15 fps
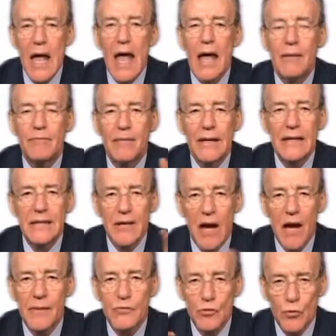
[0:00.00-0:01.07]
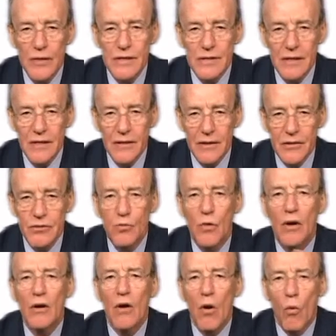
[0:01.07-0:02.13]
And many times we see this
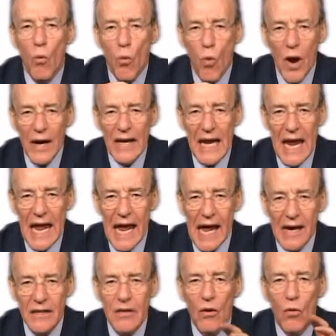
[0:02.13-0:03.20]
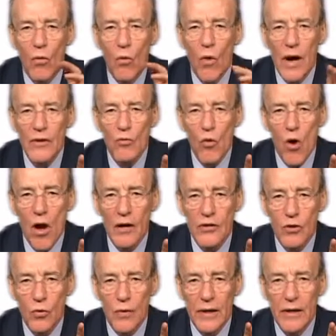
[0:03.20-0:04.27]
where one act, one
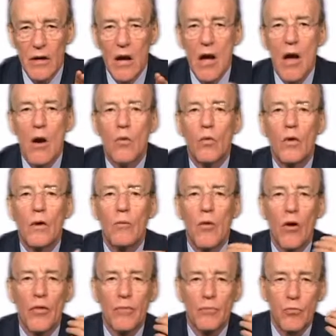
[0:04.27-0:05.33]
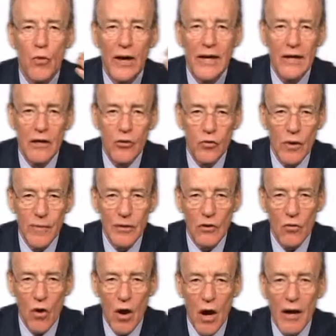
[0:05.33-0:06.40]
wrongdoing will both break a criminal
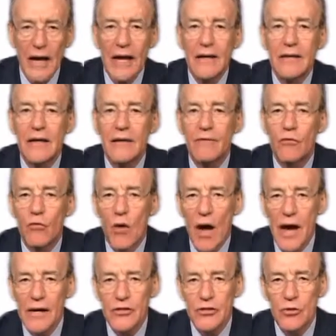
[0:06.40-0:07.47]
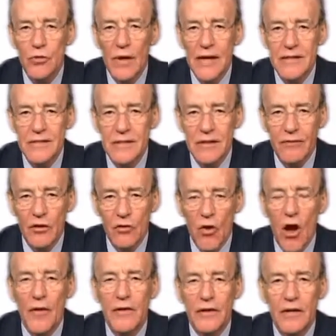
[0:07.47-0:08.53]
law and give rise to a civil
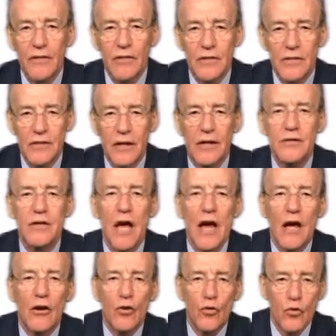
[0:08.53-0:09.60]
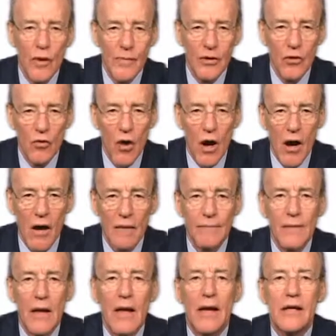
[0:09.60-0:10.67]
law. The difference is criminal law
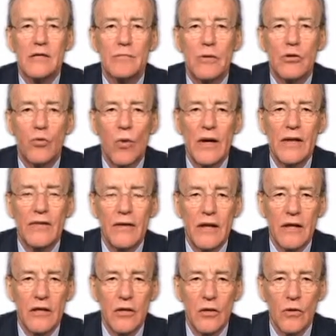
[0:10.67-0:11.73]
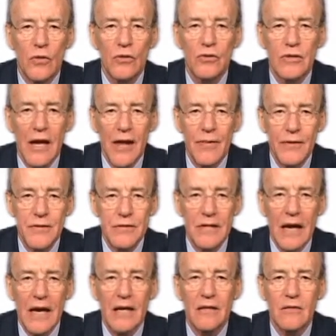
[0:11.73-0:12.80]
is between the accused and the
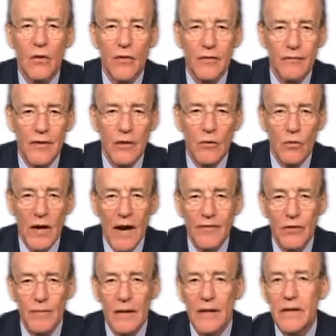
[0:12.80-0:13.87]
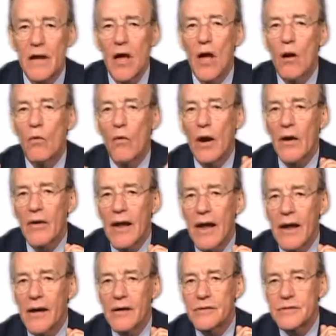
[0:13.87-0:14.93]
state or the federal government,
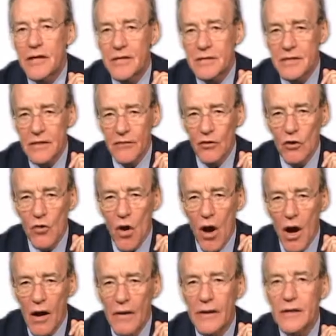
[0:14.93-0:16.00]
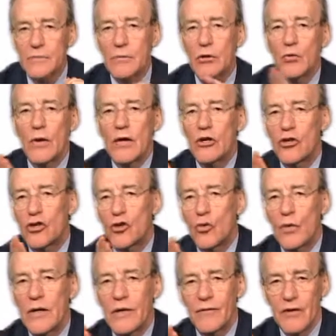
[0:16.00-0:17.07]
whereas civil law is between
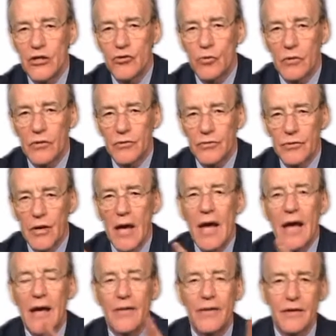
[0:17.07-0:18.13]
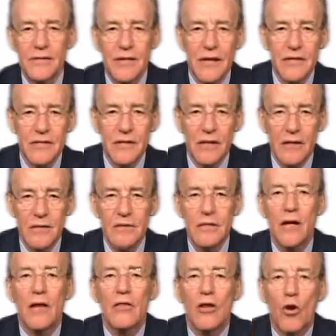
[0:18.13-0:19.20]
two individuals. In this instance,
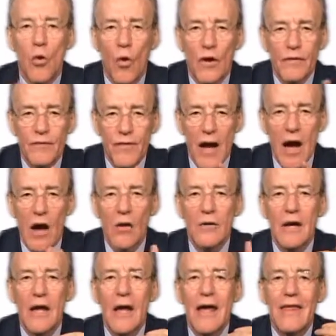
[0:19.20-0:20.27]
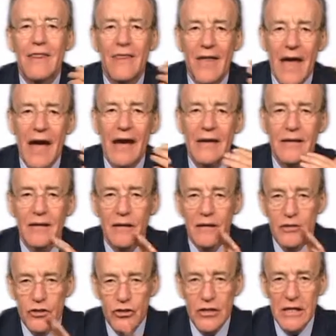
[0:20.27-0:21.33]
the court found that
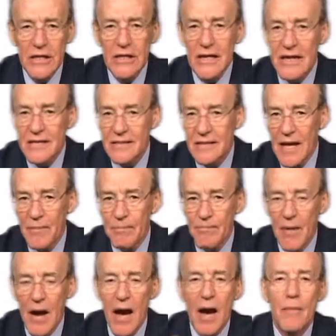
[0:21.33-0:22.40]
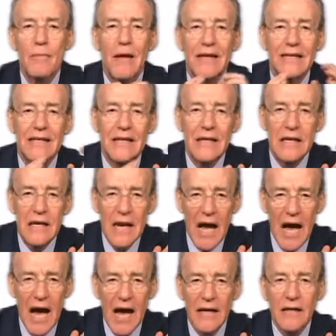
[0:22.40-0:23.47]
she, stepmom, did
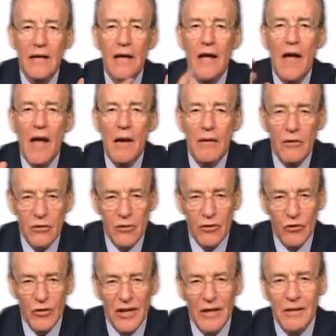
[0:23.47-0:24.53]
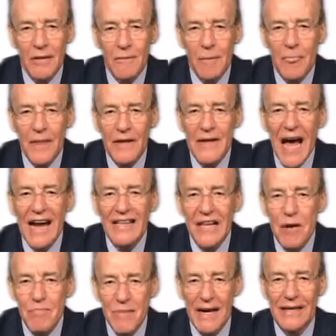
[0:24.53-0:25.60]
not
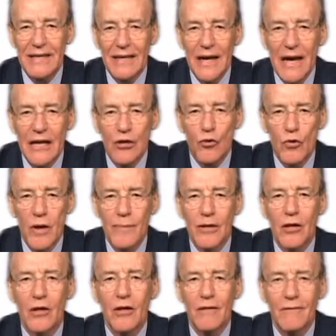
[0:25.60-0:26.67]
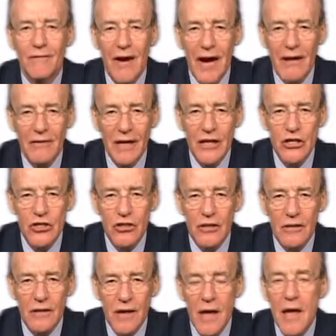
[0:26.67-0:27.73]
commit a criminal
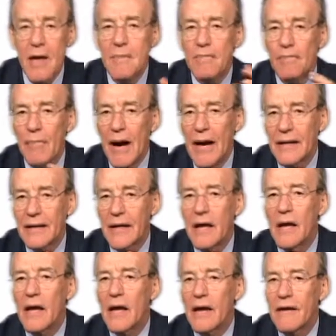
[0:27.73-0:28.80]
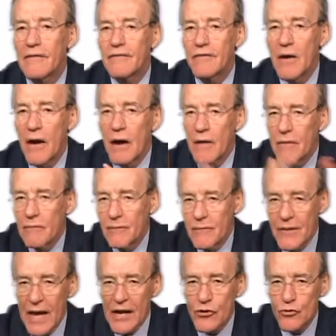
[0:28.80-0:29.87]
violation, but if
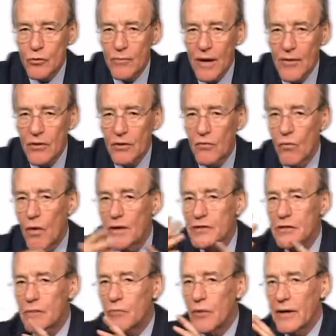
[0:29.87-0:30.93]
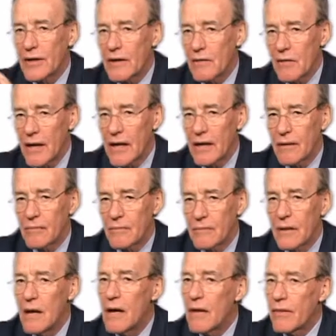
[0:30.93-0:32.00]
natural mother wants to bring claim
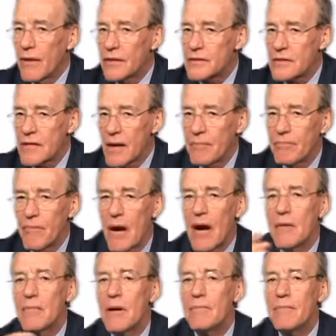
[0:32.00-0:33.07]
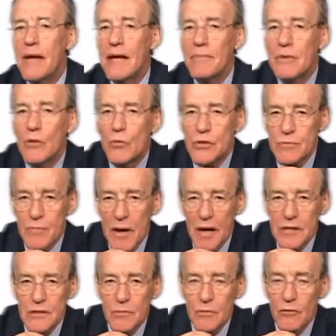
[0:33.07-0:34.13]
that stepmom may be
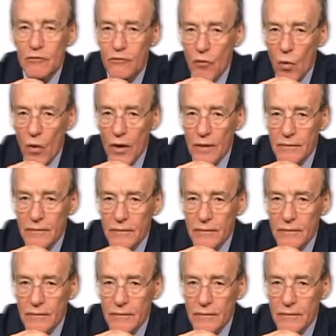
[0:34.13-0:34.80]
responsible for